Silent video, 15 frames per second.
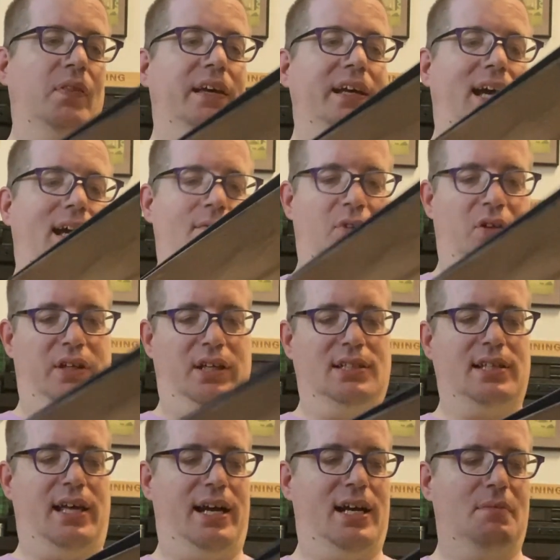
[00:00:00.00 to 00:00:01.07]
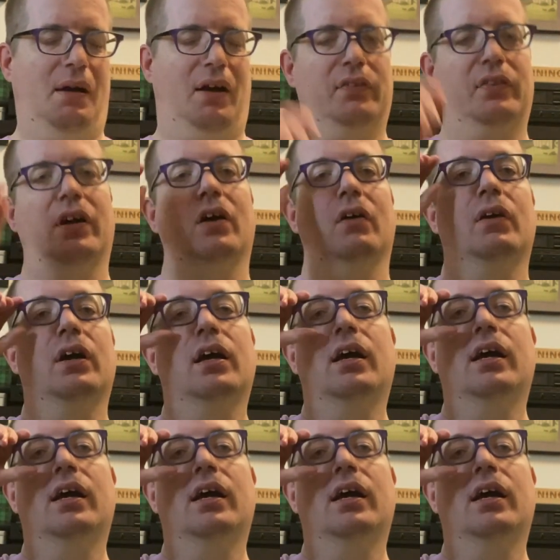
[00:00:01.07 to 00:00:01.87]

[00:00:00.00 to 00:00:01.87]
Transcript: thing I'm really excited about though